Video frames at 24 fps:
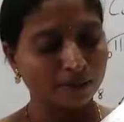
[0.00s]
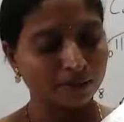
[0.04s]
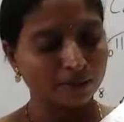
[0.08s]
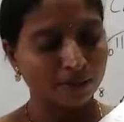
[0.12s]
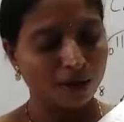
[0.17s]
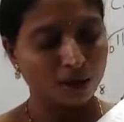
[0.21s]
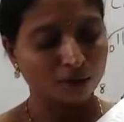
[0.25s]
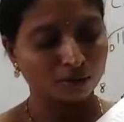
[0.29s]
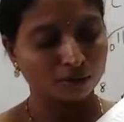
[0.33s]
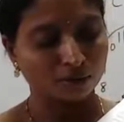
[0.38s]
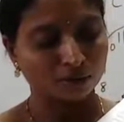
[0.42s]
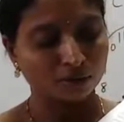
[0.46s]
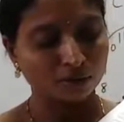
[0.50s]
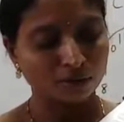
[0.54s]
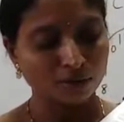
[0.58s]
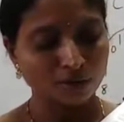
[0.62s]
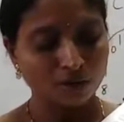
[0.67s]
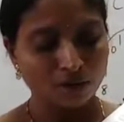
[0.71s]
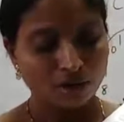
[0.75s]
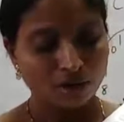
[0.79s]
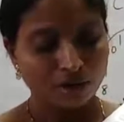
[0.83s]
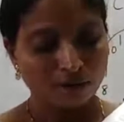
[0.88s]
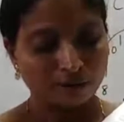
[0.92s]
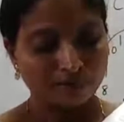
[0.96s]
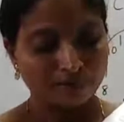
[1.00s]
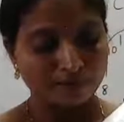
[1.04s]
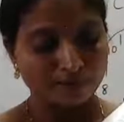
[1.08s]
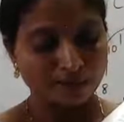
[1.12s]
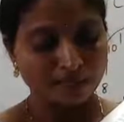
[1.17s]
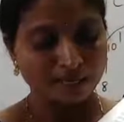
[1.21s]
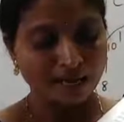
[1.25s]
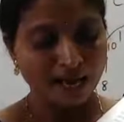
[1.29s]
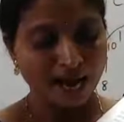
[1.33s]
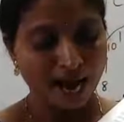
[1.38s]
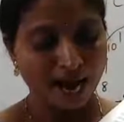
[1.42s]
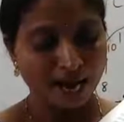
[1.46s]
You have to
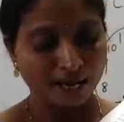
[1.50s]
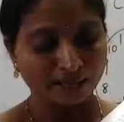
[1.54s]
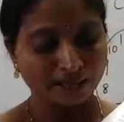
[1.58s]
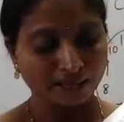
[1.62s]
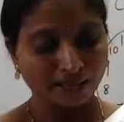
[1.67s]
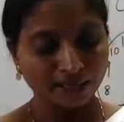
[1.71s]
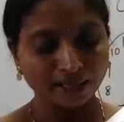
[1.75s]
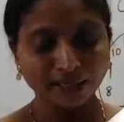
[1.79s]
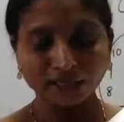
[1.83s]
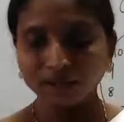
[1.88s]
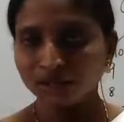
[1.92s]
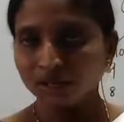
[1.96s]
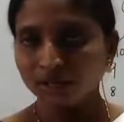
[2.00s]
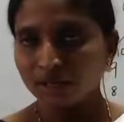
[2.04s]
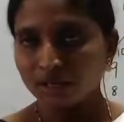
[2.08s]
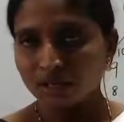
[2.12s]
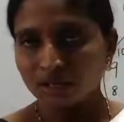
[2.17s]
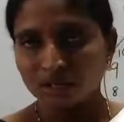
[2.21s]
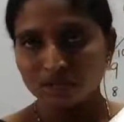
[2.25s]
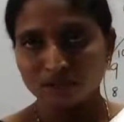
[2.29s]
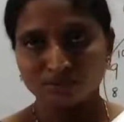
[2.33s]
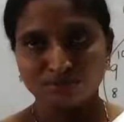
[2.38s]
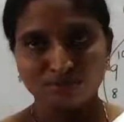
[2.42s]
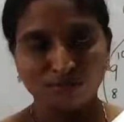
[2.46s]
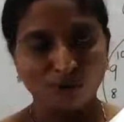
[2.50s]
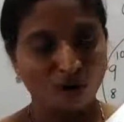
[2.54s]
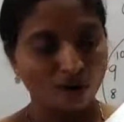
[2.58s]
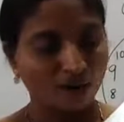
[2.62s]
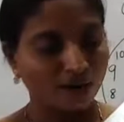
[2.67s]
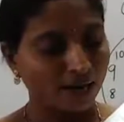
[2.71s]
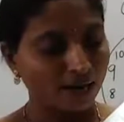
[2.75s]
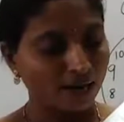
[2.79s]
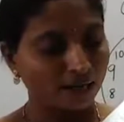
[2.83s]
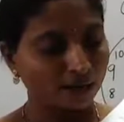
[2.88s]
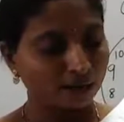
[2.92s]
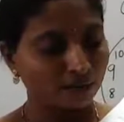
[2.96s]
big hand and small
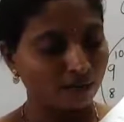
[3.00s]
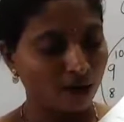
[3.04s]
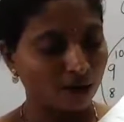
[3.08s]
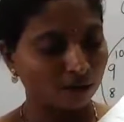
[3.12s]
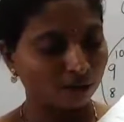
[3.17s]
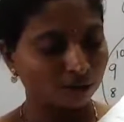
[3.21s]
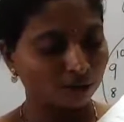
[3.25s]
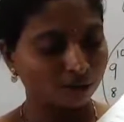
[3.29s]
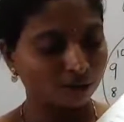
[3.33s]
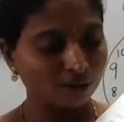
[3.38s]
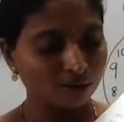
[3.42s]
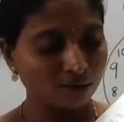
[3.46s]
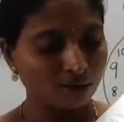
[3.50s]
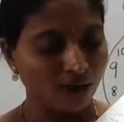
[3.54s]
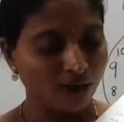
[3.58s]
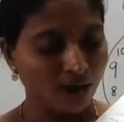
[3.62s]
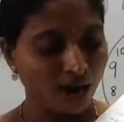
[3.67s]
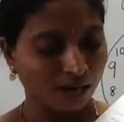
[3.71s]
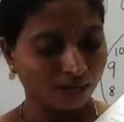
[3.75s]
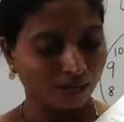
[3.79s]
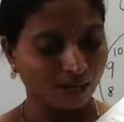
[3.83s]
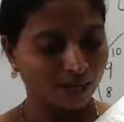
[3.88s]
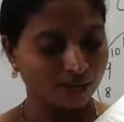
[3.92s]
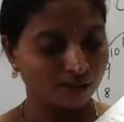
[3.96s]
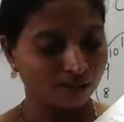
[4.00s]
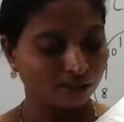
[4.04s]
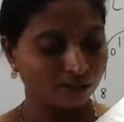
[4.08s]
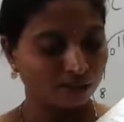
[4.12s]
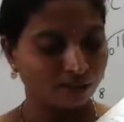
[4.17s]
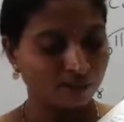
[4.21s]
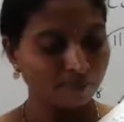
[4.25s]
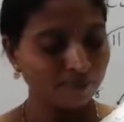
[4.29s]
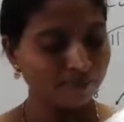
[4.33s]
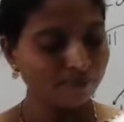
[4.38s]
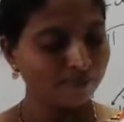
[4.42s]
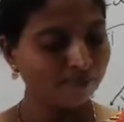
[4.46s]
hand. You have to attach
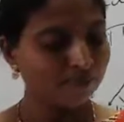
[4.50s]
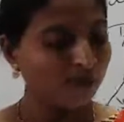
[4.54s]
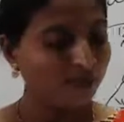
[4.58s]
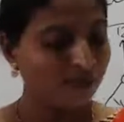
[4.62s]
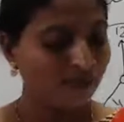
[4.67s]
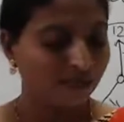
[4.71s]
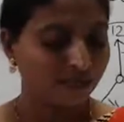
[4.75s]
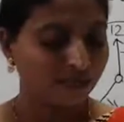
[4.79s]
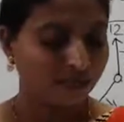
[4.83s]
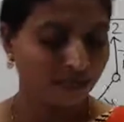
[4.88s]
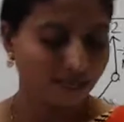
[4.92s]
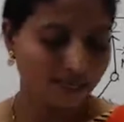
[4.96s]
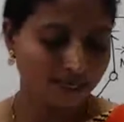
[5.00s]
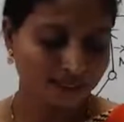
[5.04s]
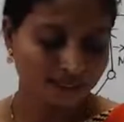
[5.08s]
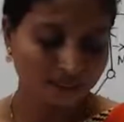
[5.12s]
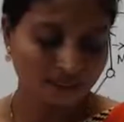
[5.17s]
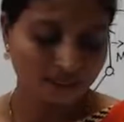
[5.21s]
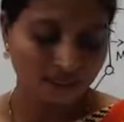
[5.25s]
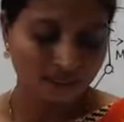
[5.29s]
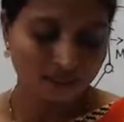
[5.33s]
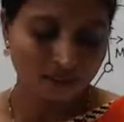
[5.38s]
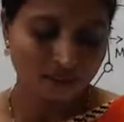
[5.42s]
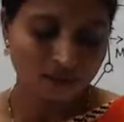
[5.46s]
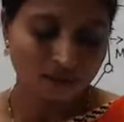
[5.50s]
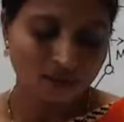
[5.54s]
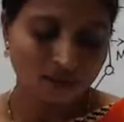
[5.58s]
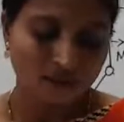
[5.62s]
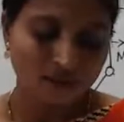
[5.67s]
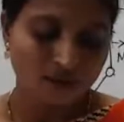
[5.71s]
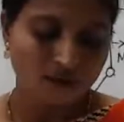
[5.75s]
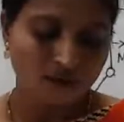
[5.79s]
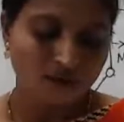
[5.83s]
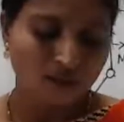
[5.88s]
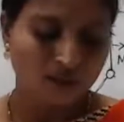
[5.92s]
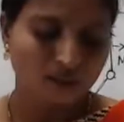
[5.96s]
them. Next,
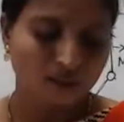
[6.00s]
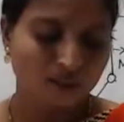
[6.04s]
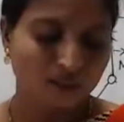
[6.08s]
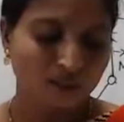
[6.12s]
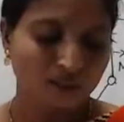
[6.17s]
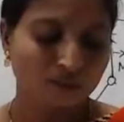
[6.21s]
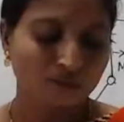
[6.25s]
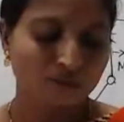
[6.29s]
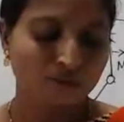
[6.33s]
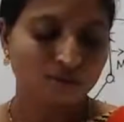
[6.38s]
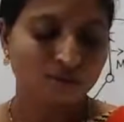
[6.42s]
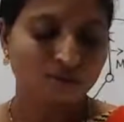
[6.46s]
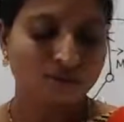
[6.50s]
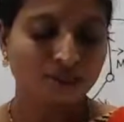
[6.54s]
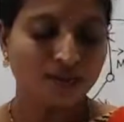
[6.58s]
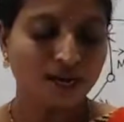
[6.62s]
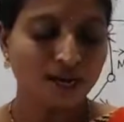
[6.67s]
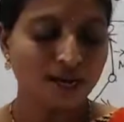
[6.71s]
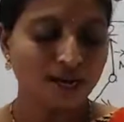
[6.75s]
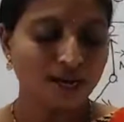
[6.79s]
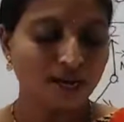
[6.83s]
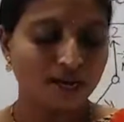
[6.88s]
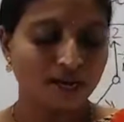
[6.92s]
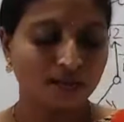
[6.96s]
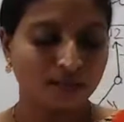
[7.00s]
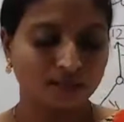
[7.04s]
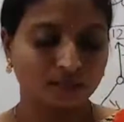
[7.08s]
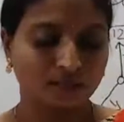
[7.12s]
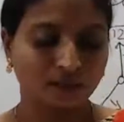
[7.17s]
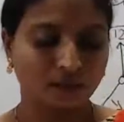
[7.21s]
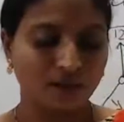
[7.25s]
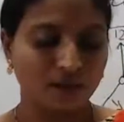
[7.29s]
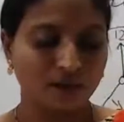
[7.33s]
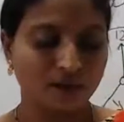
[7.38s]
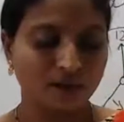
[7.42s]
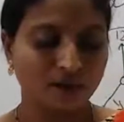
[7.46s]
use the
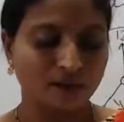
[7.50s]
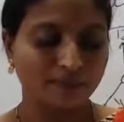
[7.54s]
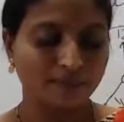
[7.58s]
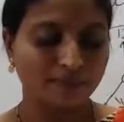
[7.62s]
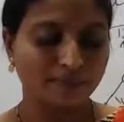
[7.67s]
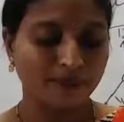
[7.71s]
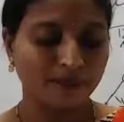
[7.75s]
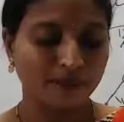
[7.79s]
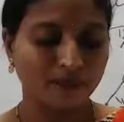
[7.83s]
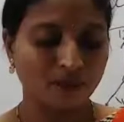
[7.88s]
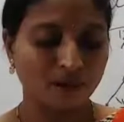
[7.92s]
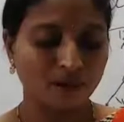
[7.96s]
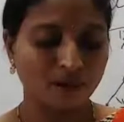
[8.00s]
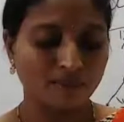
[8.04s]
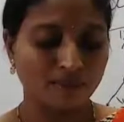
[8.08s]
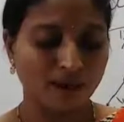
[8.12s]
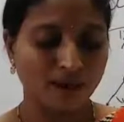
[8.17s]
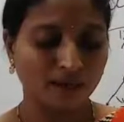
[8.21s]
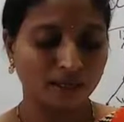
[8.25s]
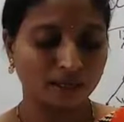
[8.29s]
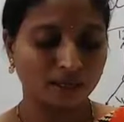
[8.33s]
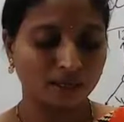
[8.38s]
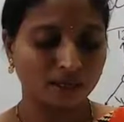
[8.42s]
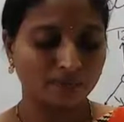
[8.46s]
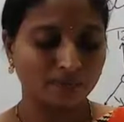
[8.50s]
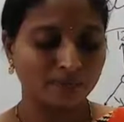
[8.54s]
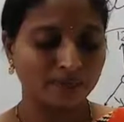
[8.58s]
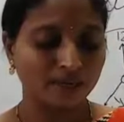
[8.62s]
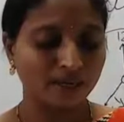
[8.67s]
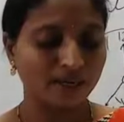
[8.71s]
crayon pen or marker pen.